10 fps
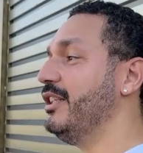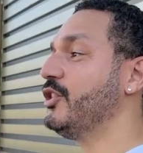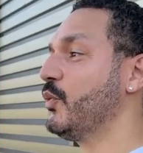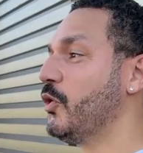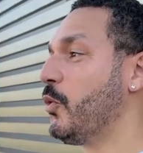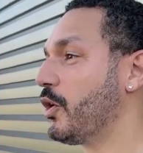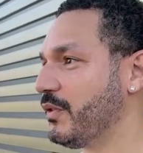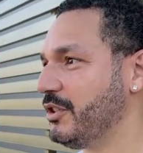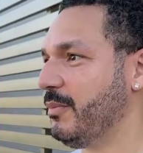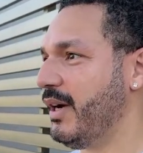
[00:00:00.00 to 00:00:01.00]
there's nothing wrong with
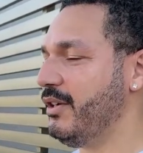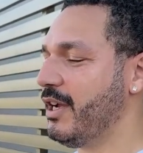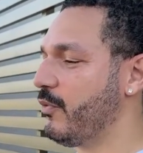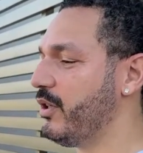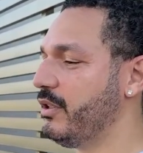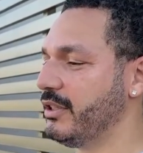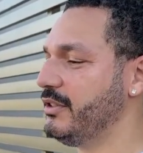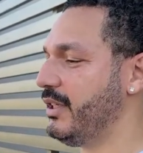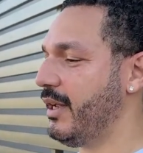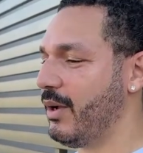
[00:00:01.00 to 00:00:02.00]
working with somebody. You gotta really look
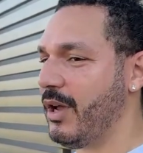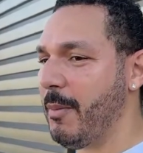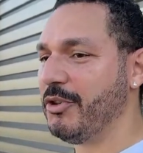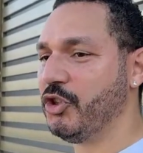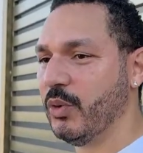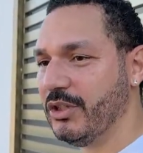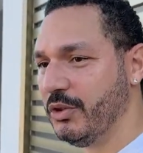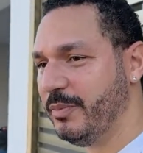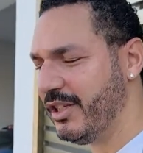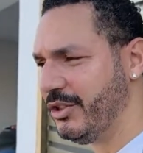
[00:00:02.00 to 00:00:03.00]
and see like how much you're willing
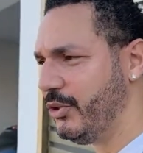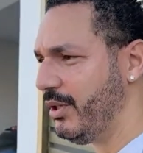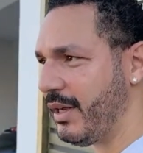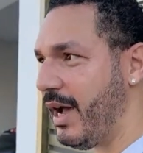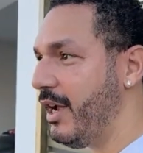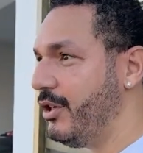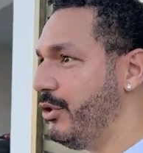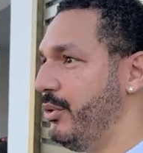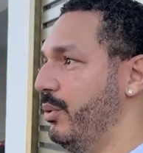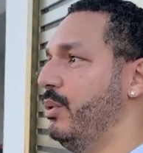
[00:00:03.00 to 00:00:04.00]
to put into it. Like I
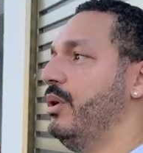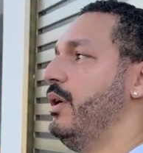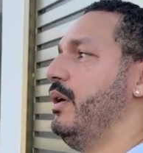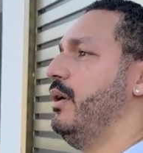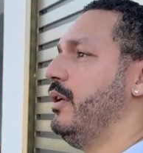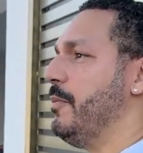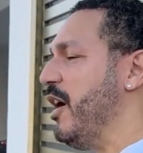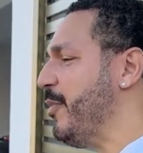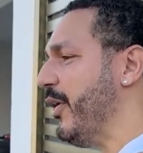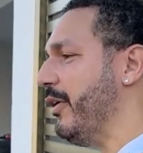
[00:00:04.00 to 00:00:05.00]
knew that
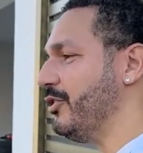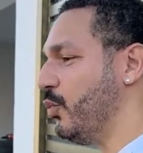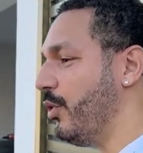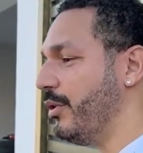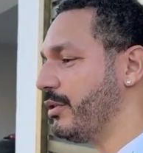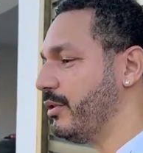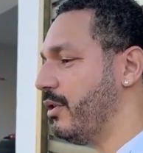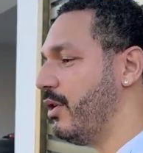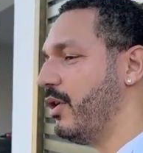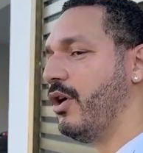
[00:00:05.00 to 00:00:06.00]
my parents worked
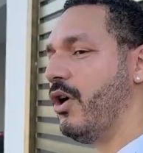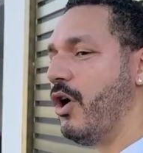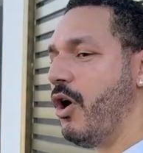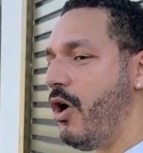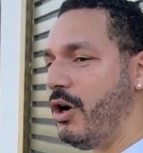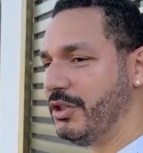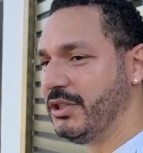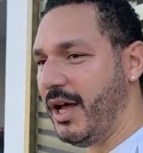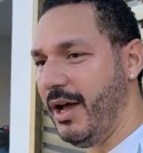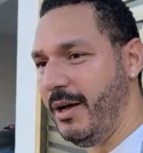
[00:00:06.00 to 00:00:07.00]
all the
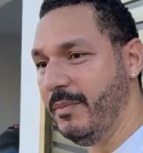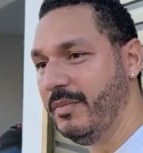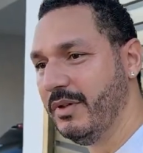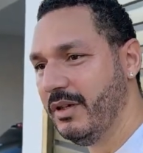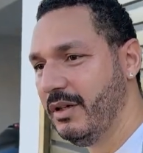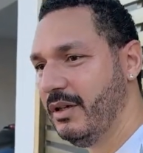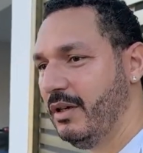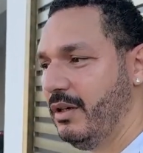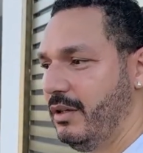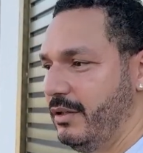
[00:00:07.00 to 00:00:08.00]
time.
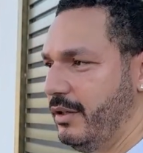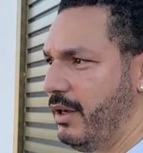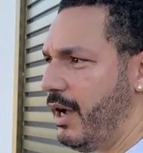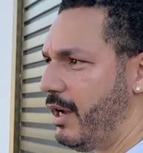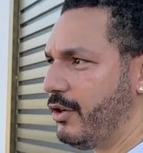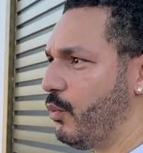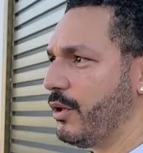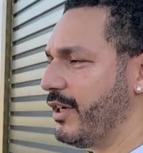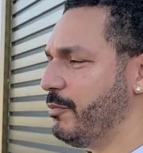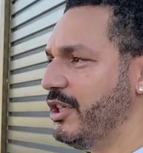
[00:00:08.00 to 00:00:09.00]
You know, I don't
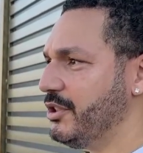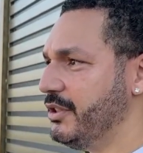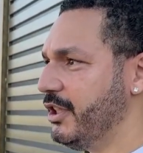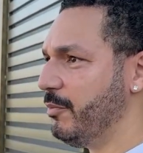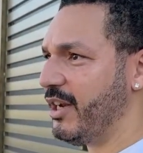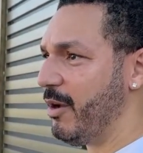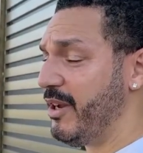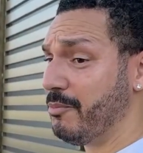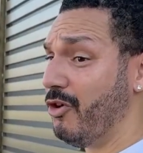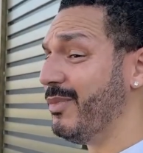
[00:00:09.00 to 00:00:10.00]
work as much as them and I
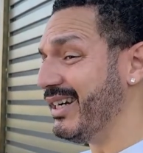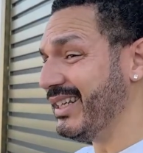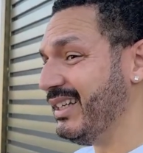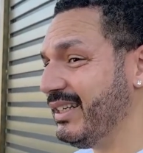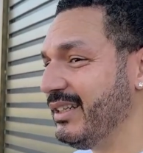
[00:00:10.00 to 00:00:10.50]
make more money.